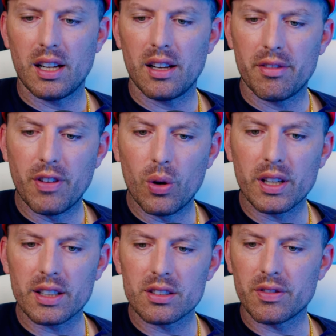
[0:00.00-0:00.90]

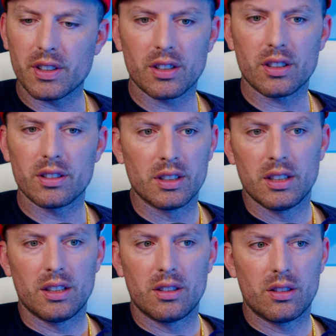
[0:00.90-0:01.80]
focused for
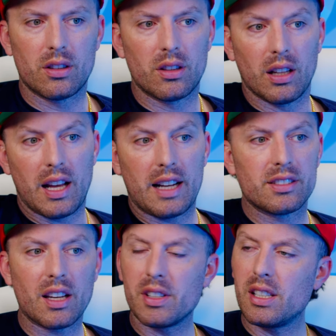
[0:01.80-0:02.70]
the last
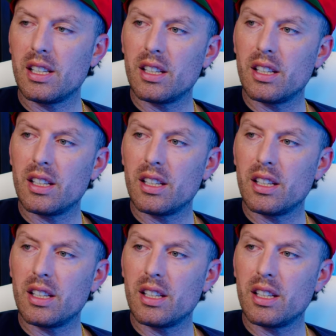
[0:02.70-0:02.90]
17